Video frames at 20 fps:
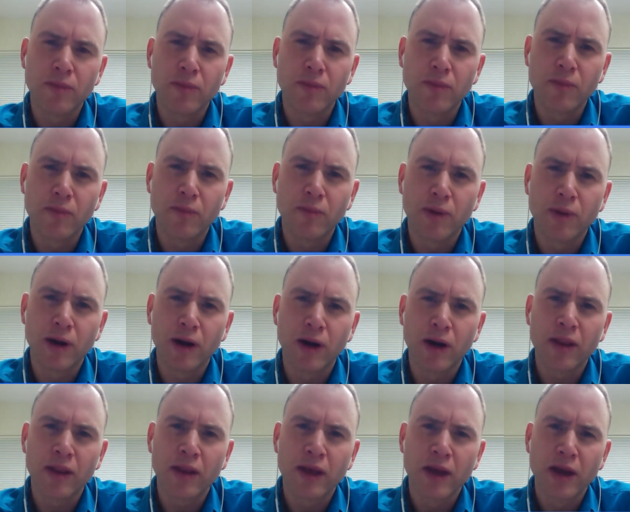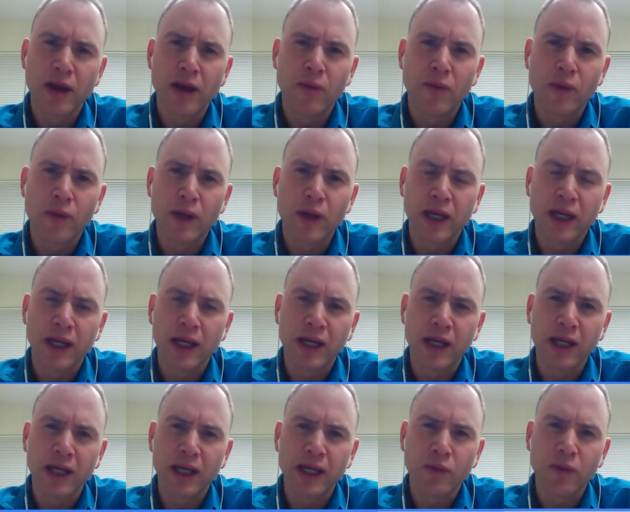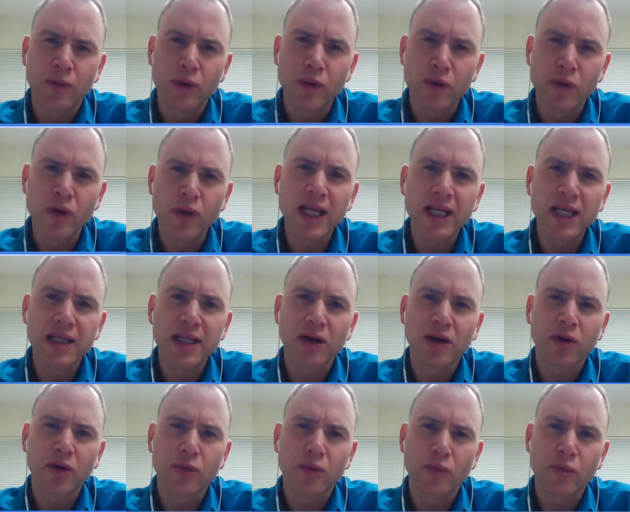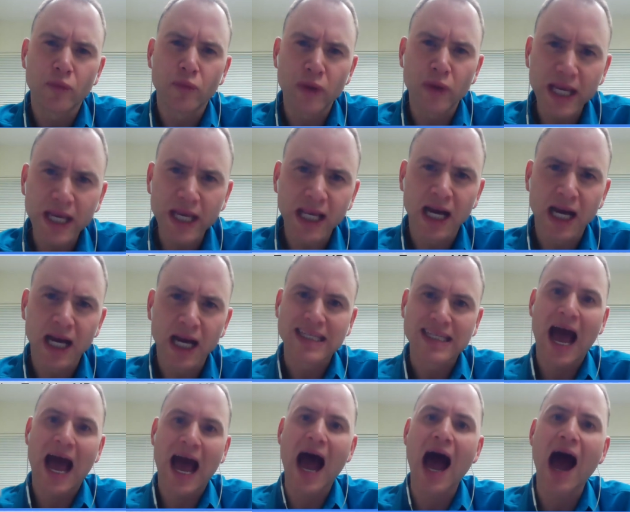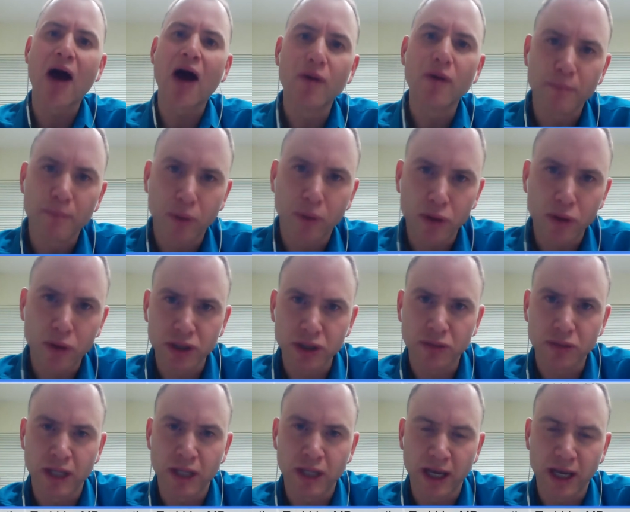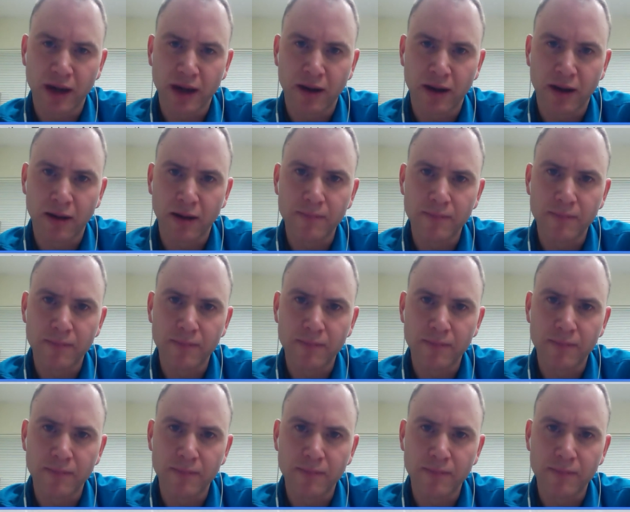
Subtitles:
but we really don't realize how important they are.